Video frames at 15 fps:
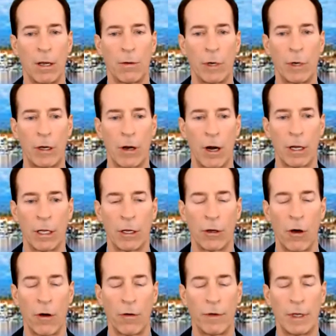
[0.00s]
regarding
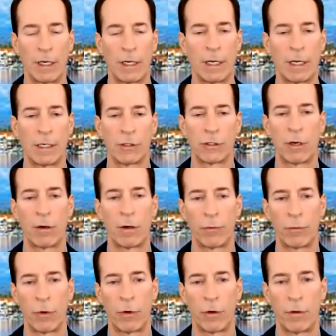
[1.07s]
COVID, and is there a
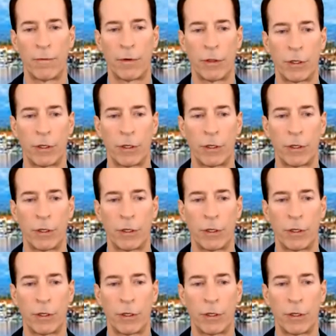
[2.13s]
role for the